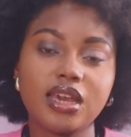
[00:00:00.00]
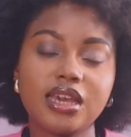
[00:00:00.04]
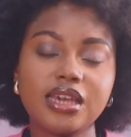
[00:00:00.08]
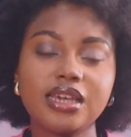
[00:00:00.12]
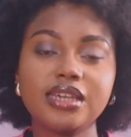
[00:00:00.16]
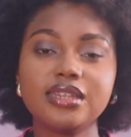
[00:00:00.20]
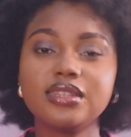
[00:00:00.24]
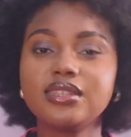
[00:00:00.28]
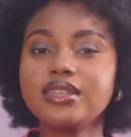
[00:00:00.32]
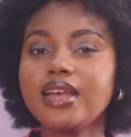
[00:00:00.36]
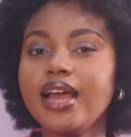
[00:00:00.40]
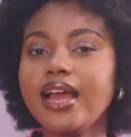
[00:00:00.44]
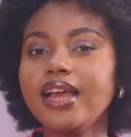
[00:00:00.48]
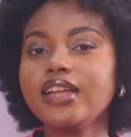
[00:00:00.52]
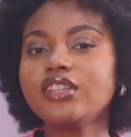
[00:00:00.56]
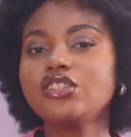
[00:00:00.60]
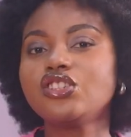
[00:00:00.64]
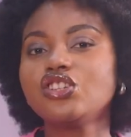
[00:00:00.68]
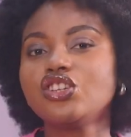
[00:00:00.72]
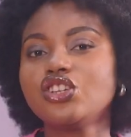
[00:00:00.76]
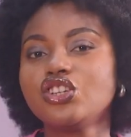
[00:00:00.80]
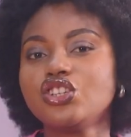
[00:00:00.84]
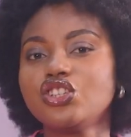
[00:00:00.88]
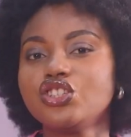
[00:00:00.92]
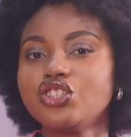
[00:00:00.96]
He said
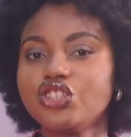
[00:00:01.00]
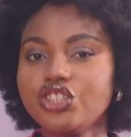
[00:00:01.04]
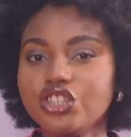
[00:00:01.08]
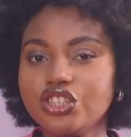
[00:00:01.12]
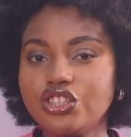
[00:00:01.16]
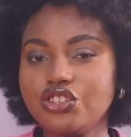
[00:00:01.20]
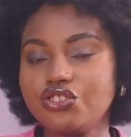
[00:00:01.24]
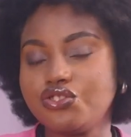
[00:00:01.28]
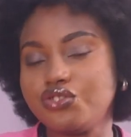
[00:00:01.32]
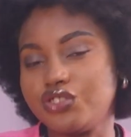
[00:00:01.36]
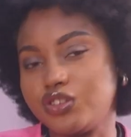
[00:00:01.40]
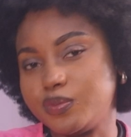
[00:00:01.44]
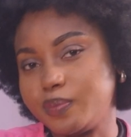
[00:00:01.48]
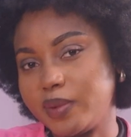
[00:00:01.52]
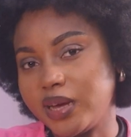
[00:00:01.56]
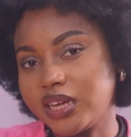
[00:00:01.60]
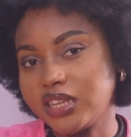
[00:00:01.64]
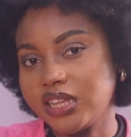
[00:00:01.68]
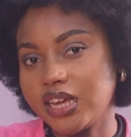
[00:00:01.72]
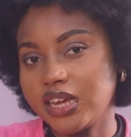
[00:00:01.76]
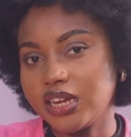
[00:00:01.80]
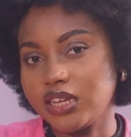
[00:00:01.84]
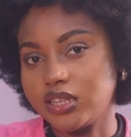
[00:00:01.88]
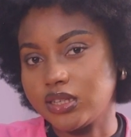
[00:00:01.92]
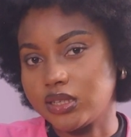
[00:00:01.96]
she
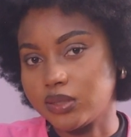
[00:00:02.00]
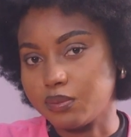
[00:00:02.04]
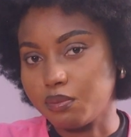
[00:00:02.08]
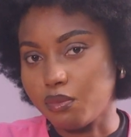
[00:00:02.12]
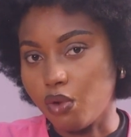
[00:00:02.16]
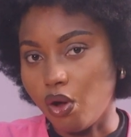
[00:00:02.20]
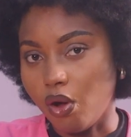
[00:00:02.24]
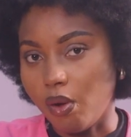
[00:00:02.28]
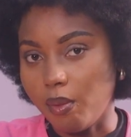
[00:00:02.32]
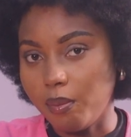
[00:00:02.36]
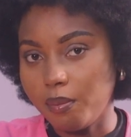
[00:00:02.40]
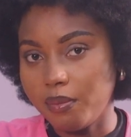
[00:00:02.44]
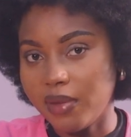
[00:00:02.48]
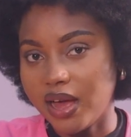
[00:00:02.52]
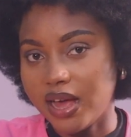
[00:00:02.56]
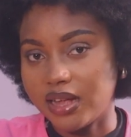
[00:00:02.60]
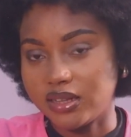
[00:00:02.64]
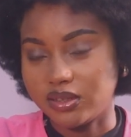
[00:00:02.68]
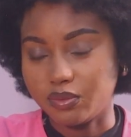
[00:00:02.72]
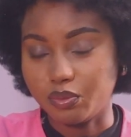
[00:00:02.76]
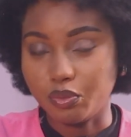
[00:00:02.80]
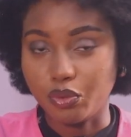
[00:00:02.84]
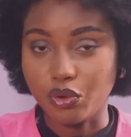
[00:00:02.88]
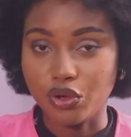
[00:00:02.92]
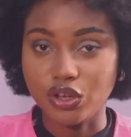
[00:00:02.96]
disrespected his mom at
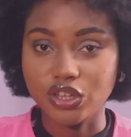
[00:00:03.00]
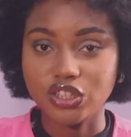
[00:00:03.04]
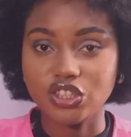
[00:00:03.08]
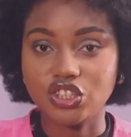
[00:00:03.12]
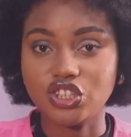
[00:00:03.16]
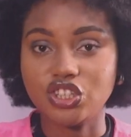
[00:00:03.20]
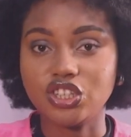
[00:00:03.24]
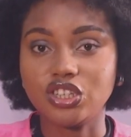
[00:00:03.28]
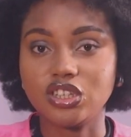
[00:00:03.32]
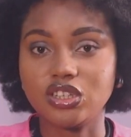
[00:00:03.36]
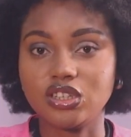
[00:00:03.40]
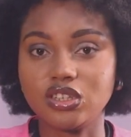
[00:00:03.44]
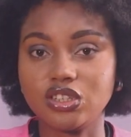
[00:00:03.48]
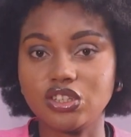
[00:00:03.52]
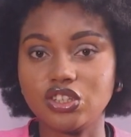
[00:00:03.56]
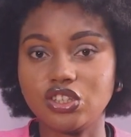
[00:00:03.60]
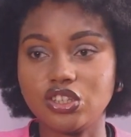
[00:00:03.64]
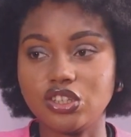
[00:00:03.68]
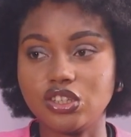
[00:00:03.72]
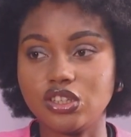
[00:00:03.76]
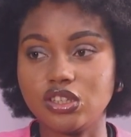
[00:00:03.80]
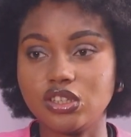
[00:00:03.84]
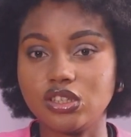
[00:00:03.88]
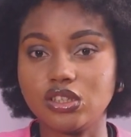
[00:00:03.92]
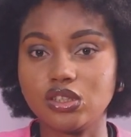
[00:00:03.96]
the point. She
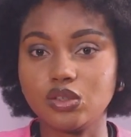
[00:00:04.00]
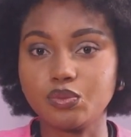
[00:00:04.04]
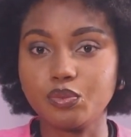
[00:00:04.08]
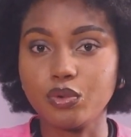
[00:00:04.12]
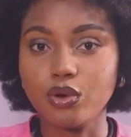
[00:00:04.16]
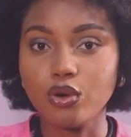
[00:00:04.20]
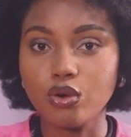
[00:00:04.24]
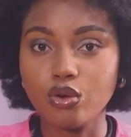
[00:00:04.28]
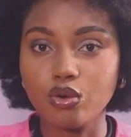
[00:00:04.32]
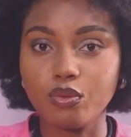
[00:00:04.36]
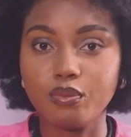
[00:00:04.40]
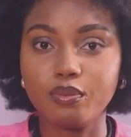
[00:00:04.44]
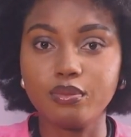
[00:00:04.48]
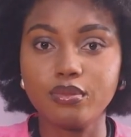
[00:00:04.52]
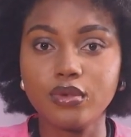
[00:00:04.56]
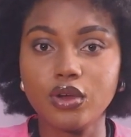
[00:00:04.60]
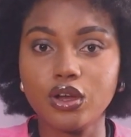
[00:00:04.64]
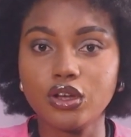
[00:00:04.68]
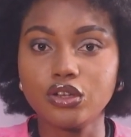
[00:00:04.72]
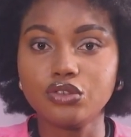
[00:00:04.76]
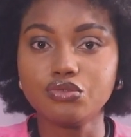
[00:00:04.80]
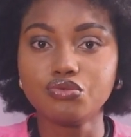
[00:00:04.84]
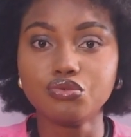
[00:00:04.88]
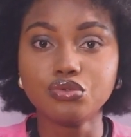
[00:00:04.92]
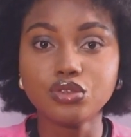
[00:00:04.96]
spoke
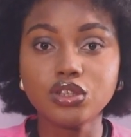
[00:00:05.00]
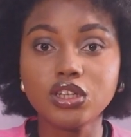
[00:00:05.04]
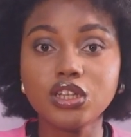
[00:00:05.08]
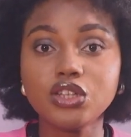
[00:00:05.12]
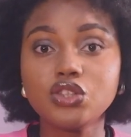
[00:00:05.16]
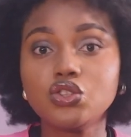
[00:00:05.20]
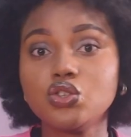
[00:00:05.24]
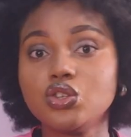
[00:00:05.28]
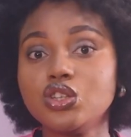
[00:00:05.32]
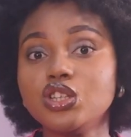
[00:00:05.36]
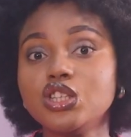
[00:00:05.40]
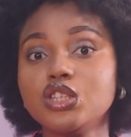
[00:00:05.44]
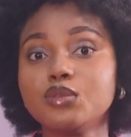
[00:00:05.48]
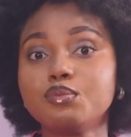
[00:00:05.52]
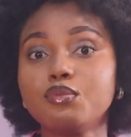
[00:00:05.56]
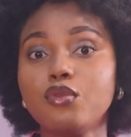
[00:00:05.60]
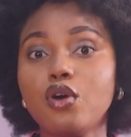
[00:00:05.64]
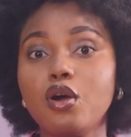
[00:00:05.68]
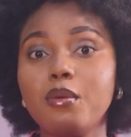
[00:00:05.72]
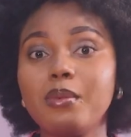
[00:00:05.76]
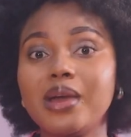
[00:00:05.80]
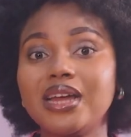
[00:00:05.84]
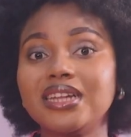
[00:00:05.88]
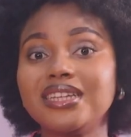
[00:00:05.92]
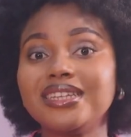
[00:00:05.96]
rudely to his
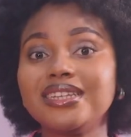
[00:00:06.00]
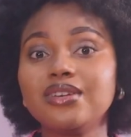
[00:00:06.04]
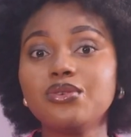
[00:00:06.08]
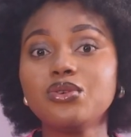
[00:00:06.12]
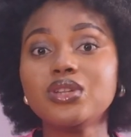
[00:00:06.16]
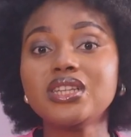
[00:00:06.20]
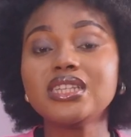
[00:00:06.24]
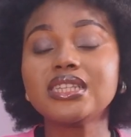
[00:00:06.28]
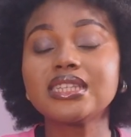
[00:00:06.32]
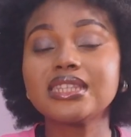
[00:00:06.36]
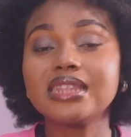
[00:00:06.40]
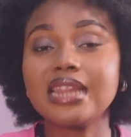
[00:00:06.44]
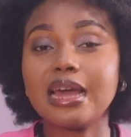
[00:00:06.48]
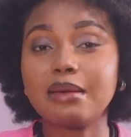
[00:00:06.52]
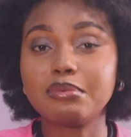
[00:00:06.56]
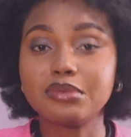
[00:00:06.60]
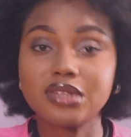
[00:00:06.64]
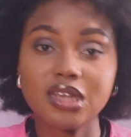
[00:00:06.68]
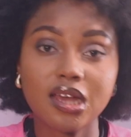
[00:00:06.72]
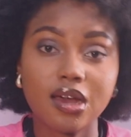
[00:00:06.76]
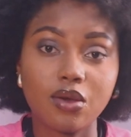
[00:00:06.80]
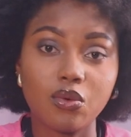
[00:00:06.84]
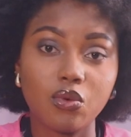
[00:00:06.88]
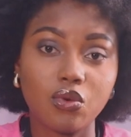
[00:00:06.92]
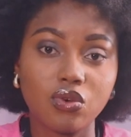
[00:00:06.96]
mom and he only slapped
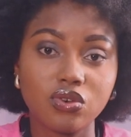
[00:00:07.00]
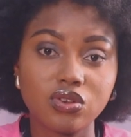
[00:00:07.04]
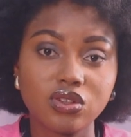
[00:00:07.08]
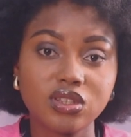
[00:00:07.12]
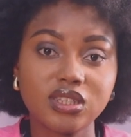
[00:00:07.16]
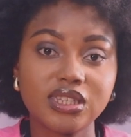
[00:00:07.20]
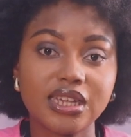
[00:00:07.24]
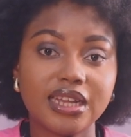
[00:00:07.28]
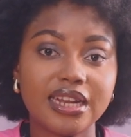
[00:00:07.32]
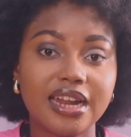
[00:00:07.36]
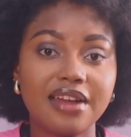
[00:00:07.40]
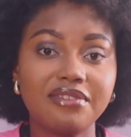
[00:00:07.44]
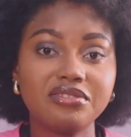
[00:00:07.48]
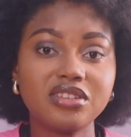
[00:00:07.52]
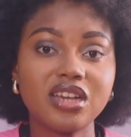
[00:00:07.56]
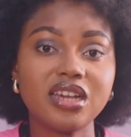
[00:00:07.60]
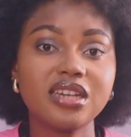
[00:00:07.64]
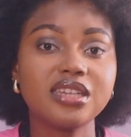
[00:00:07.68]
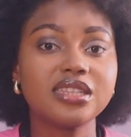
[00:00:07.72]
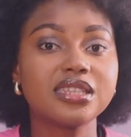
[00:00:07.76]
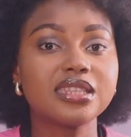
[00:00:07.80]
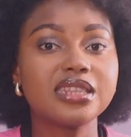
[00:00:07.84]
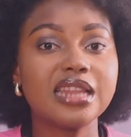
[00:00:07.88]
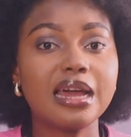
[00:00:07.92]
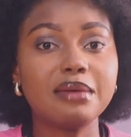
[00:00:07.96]
her once. And after
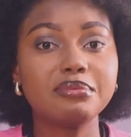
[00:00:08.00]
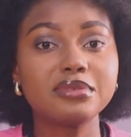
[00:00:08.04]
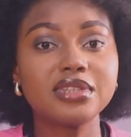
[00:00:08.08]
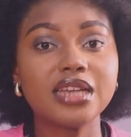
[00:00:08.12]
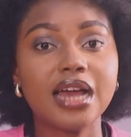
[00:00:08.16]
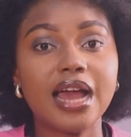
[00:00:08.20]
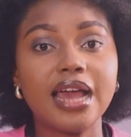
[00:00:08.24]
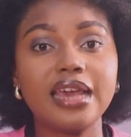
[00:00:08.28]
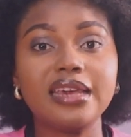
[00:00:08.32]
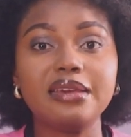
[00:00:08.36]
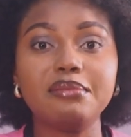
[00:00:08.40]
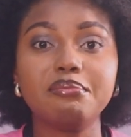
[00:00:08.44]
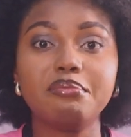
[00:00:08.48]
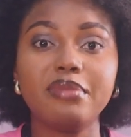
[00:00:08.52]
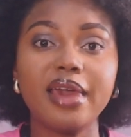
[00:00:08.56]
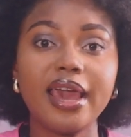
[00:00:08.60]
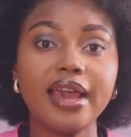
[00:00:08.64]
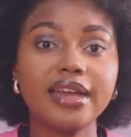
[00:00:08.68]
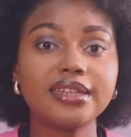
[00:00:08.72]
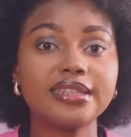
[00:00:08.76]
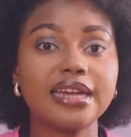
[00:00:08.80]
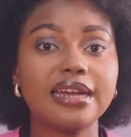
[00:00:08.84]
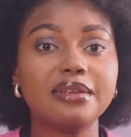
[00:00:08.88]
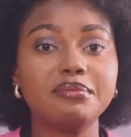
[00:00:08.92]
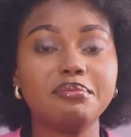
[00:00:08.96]
he slapped her, he
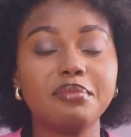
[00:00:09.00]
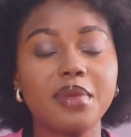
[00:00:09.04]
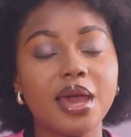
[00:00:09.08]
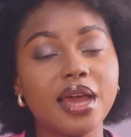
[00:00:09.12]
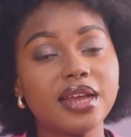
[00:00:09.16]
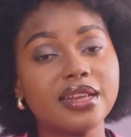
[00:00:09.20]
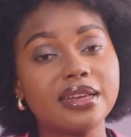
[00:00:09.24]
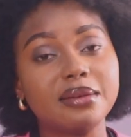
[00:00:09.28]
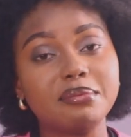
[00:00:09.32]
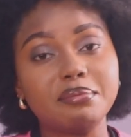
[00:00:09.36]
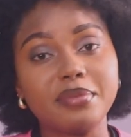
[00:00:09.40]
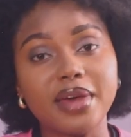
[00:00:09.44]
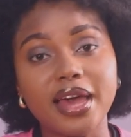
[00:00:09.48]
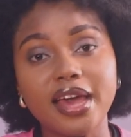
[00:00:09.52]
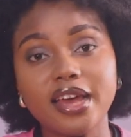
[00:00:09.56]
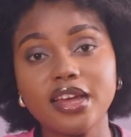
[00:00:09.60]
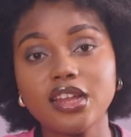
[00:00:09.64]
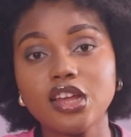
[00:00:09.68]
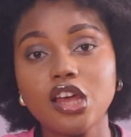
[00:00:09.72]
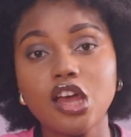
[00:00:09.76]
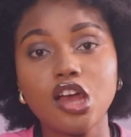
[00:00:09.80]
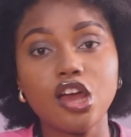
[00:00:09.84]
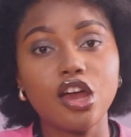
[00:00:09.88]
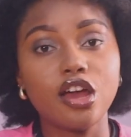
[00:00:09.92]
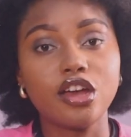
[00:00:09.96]
begged and begged and begged.